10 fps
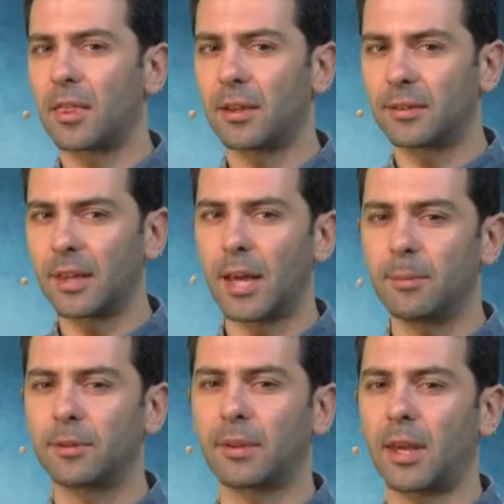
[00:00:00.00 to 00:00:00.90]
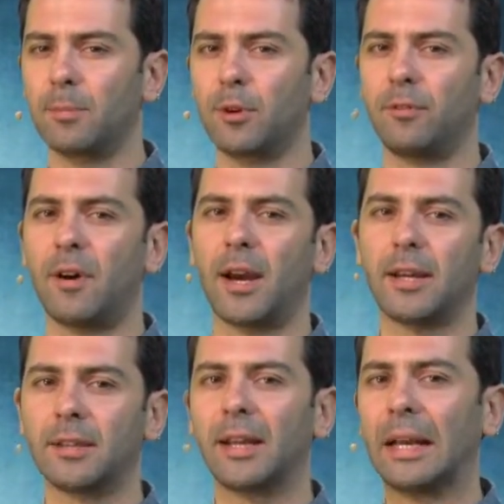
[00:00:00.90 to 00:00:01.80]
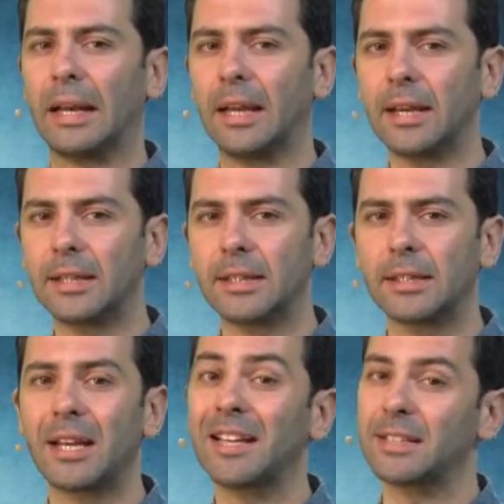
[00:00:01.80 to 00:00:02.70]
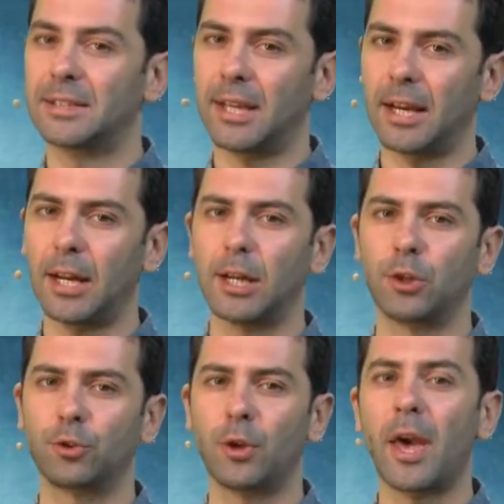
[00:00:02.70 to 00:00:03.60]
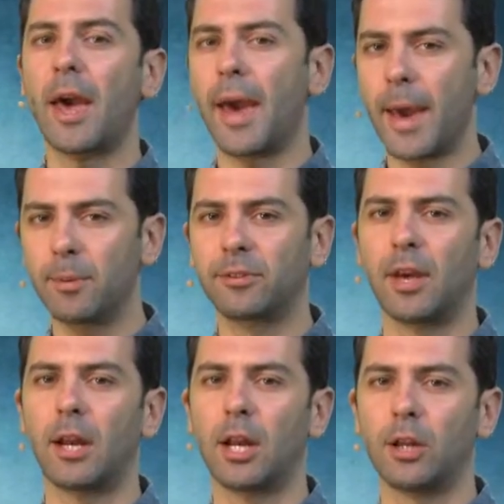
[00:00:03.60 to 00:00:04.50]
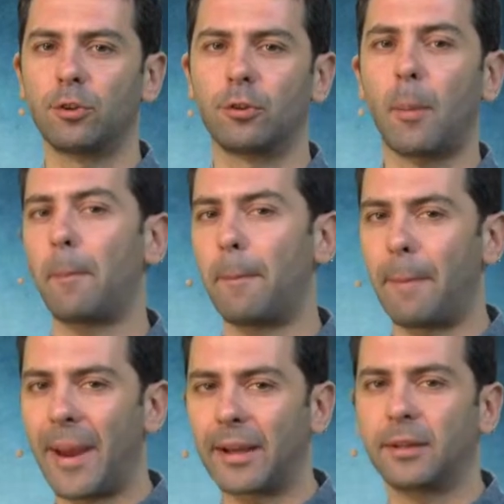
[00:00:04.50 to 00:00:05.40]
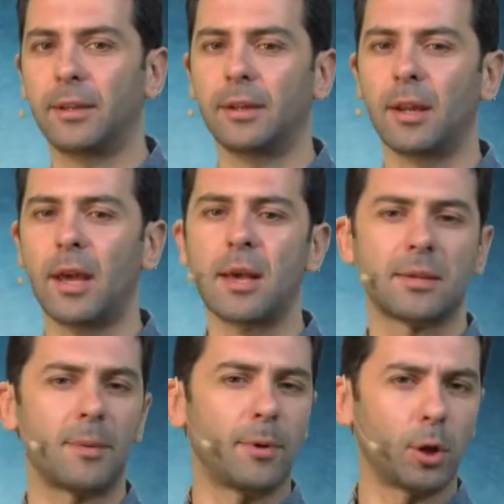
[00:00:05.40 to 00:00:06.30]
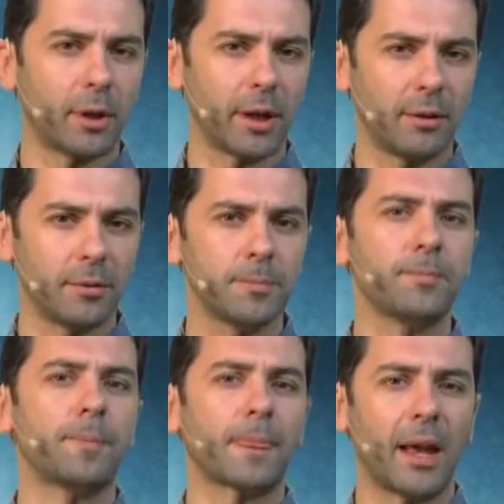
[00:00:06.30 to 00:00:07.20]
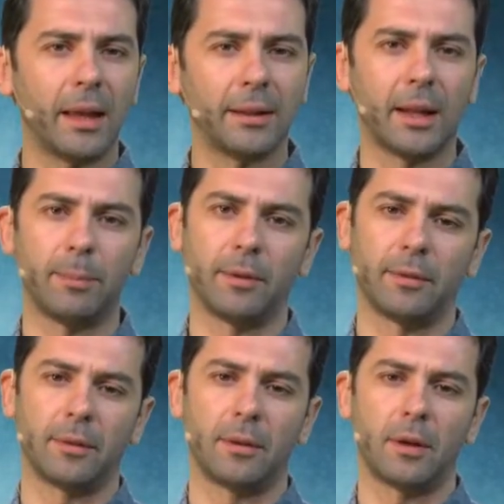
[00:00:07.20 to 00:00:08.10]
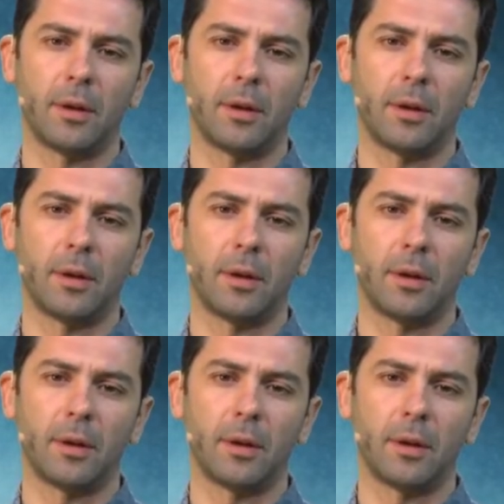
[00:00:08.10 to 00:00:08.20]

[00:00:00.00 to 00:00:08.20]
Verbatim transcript: The stems can provide lignin, cellulose, hemicellulose, pectin, some proteins, and lipids,